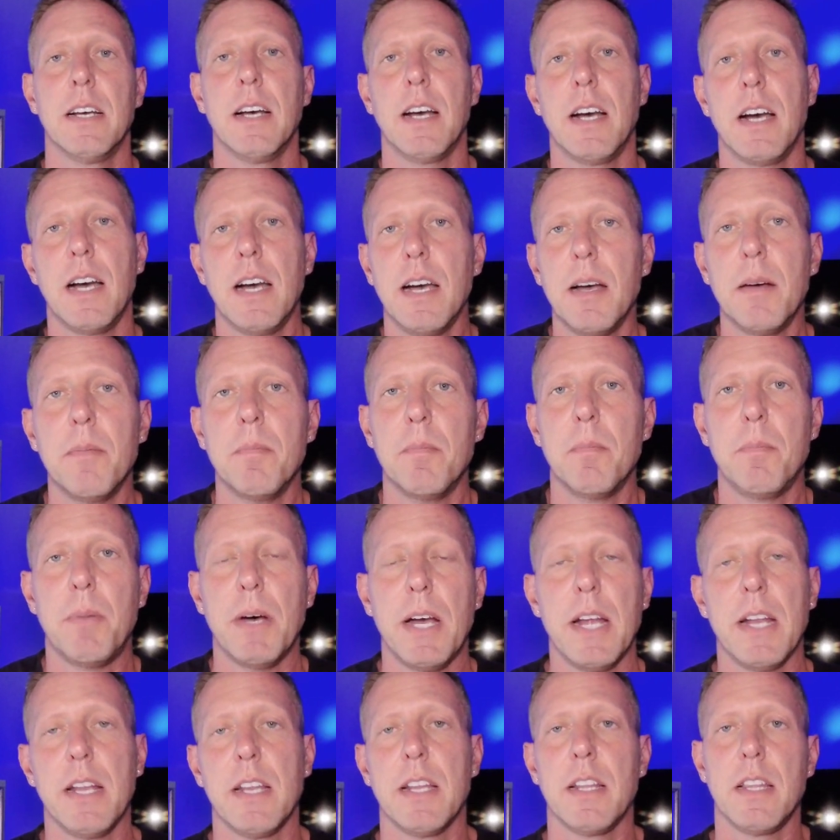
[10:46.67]
Um,
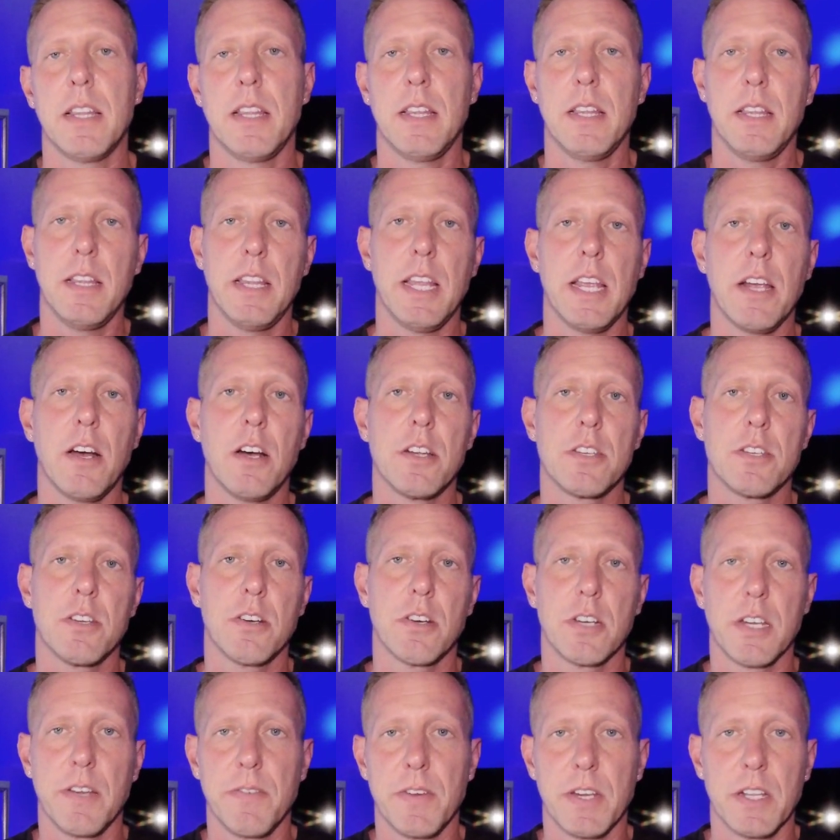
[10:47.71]
but they
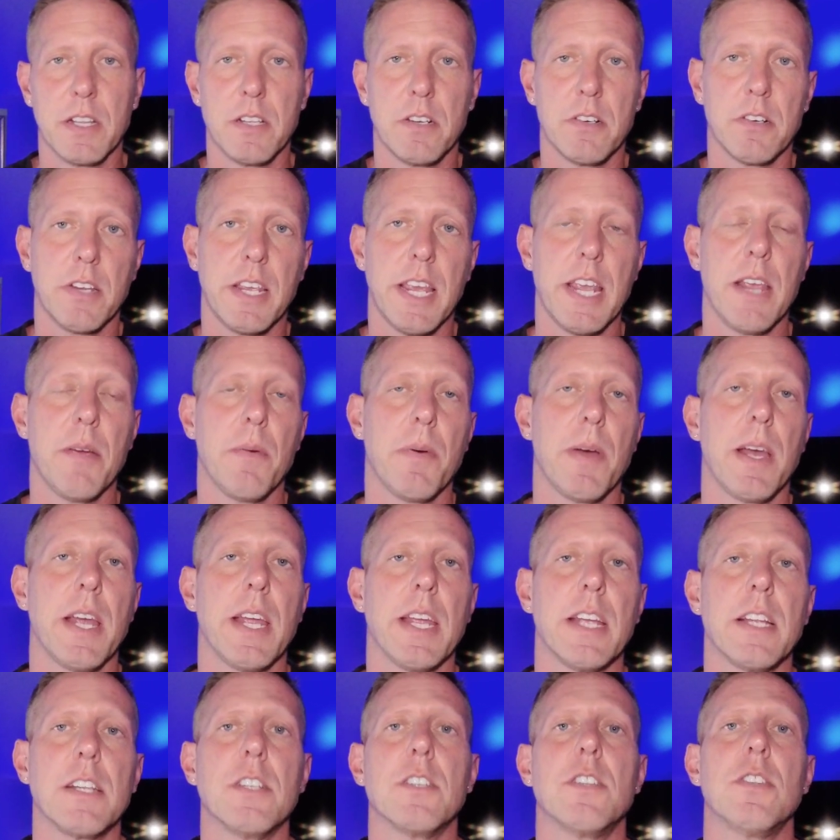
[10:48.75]
also are giving you a little
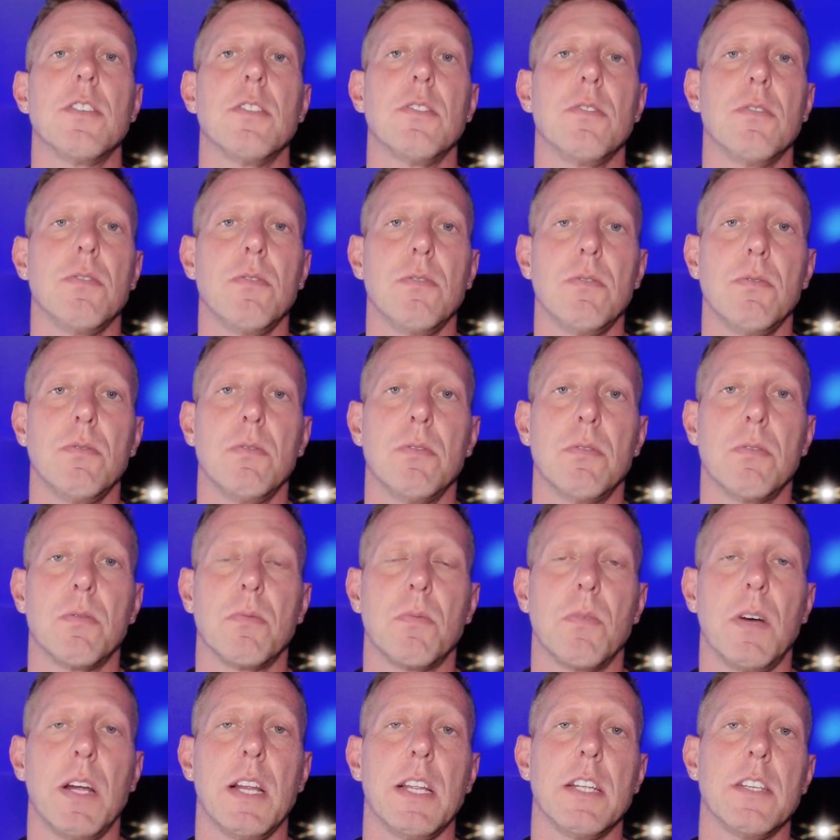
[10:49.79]
gateway into
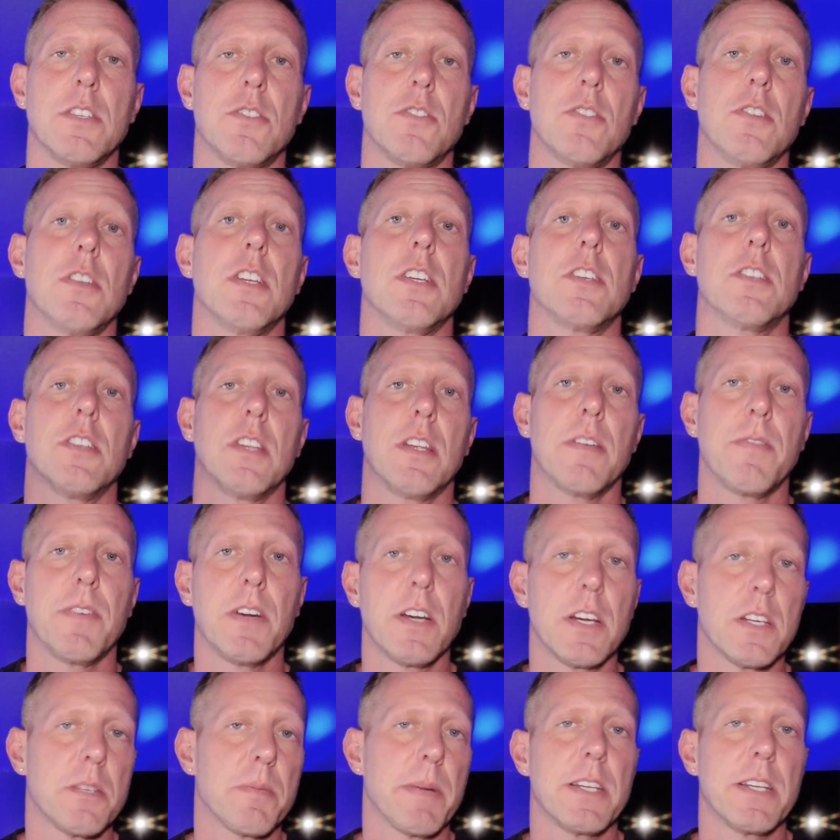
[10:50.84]
what is traditionally a
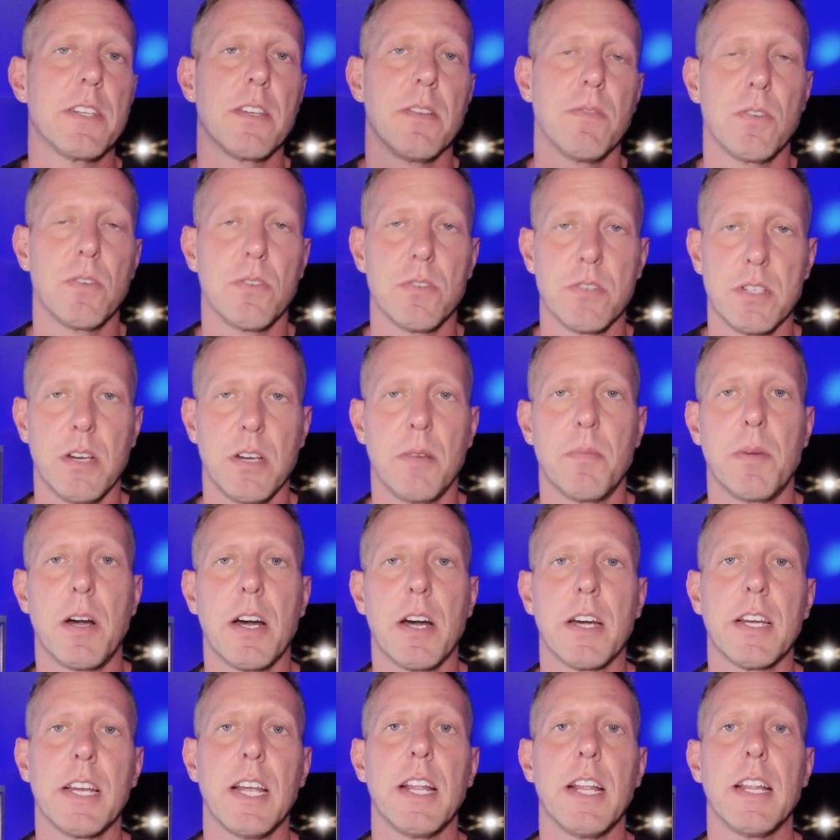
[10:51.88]
very expensive wholesale
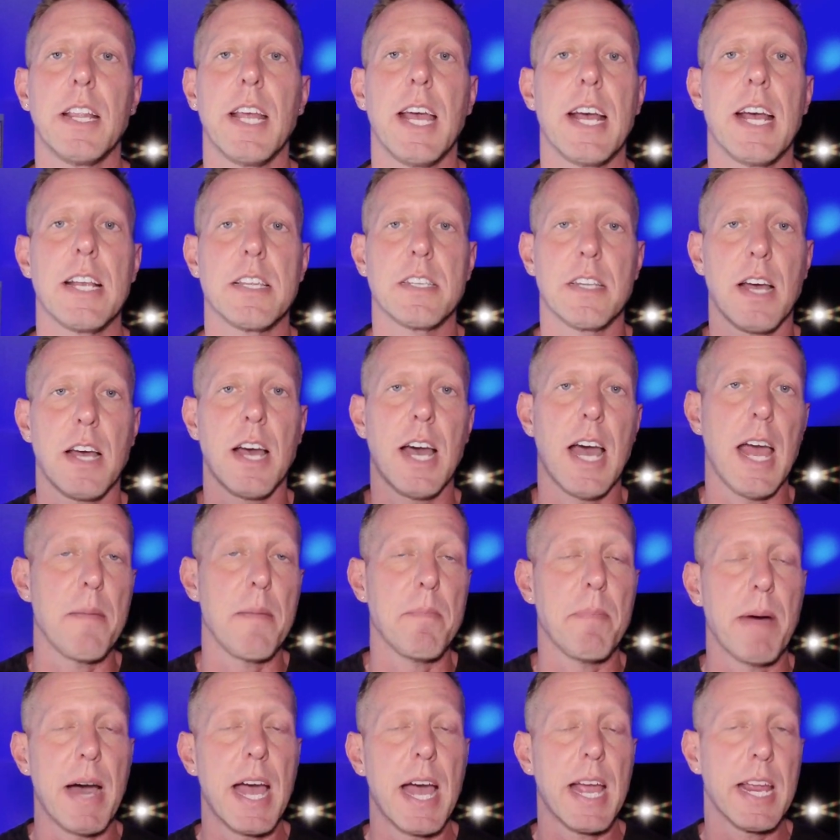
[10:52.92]
market that has a
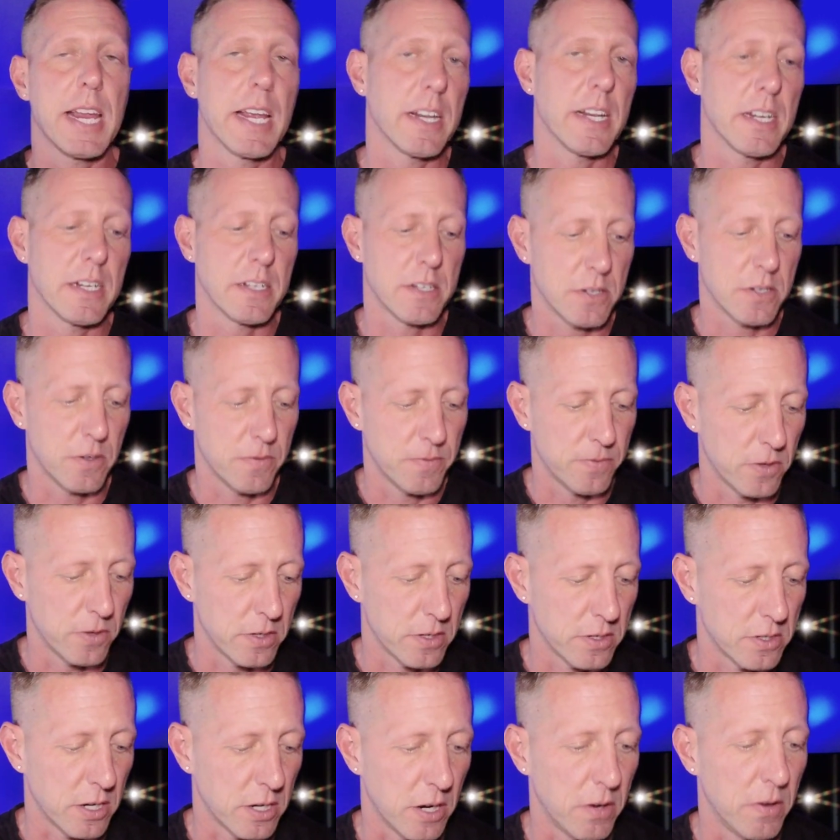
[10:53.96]
high buy-in and so
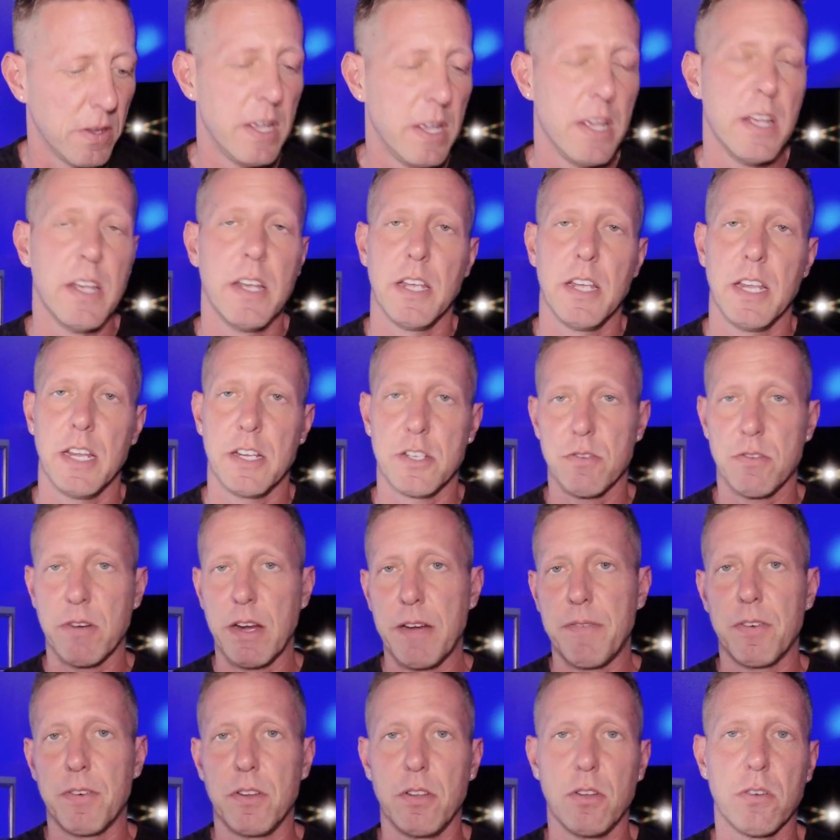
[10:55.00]
forth. So it's
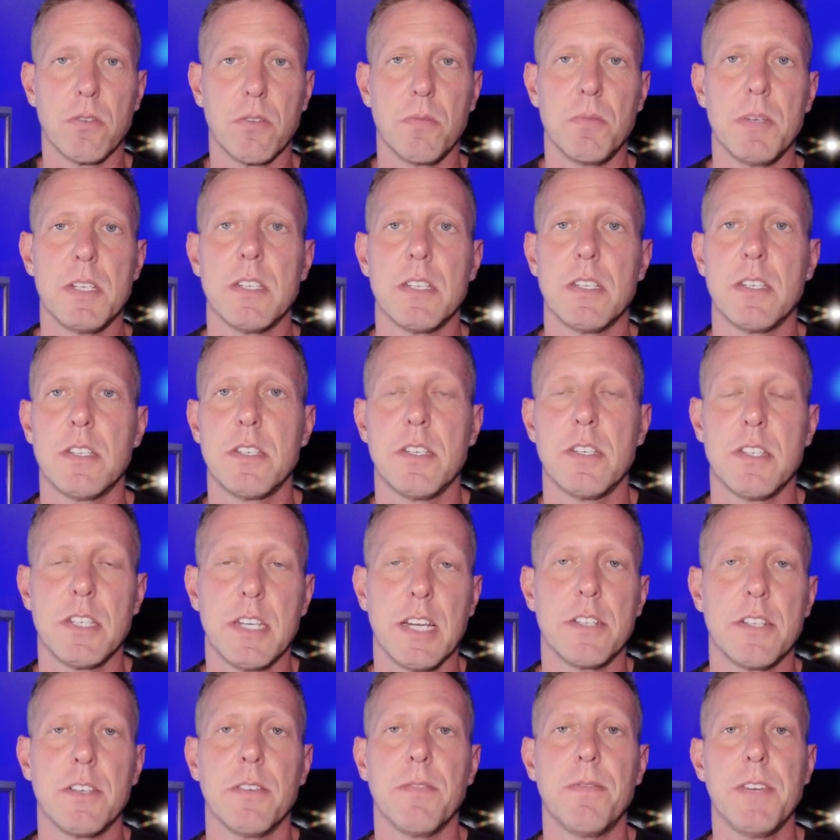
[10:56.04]
great for local businesses
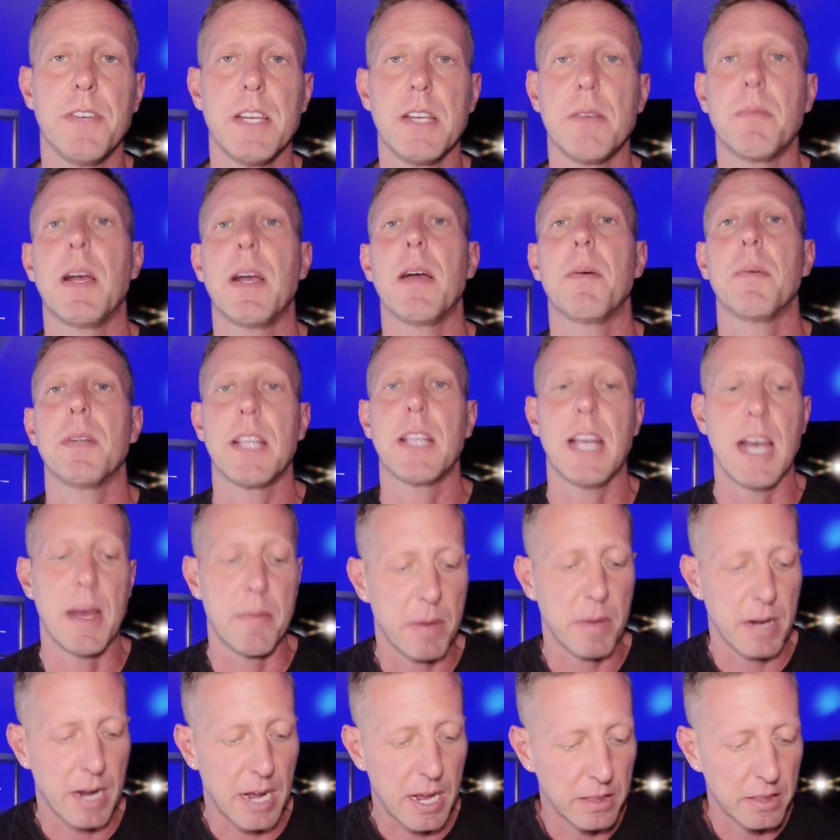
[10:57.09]
get your feet wet with
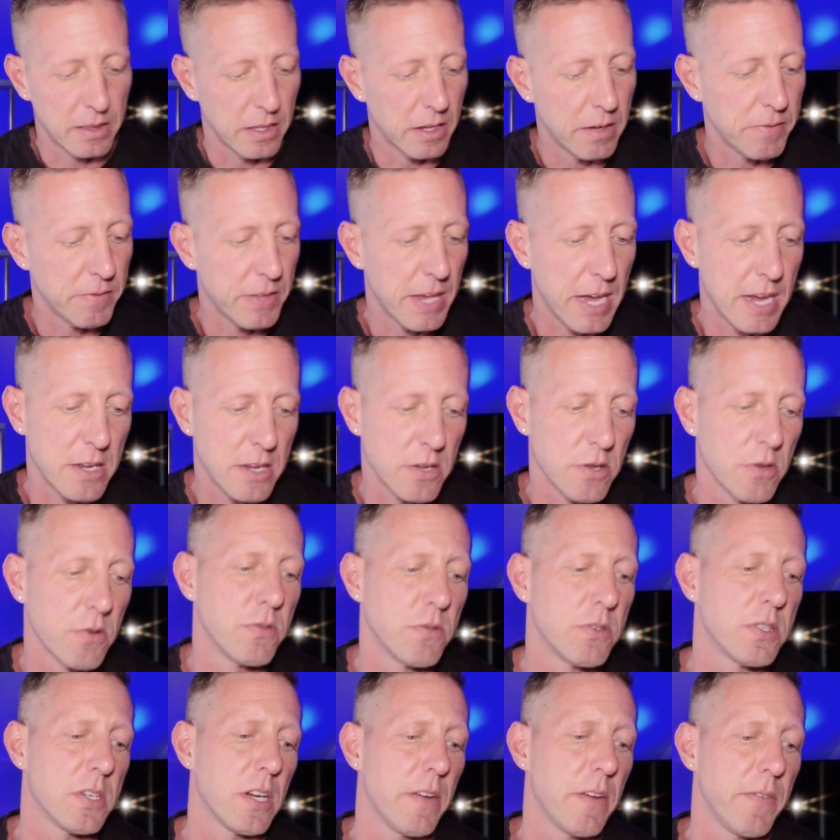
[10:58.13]
that. But I love that
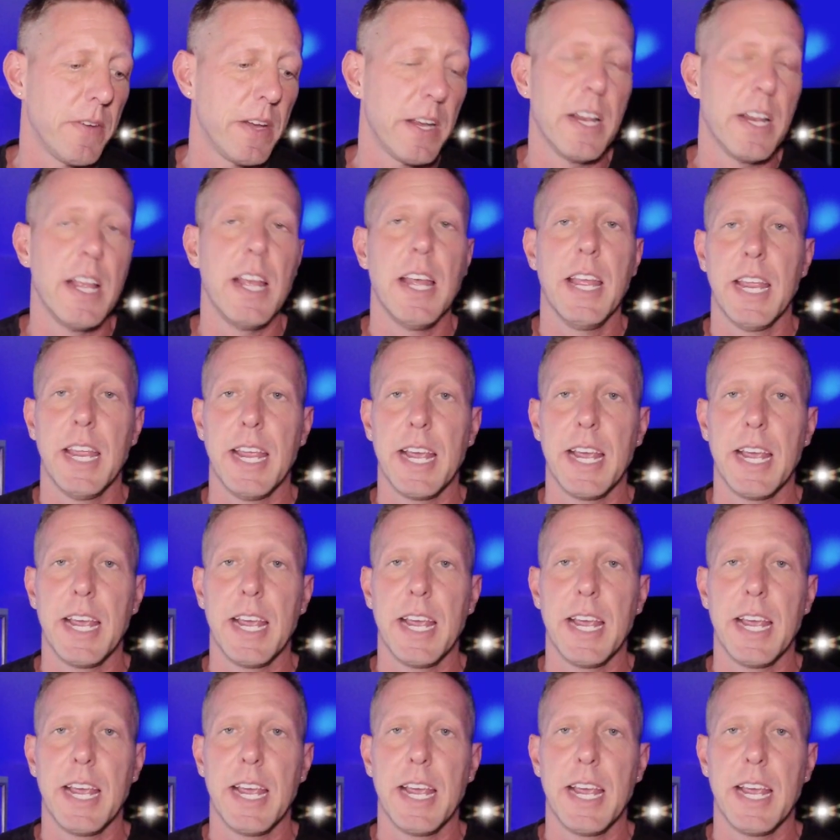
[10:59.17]
use of it.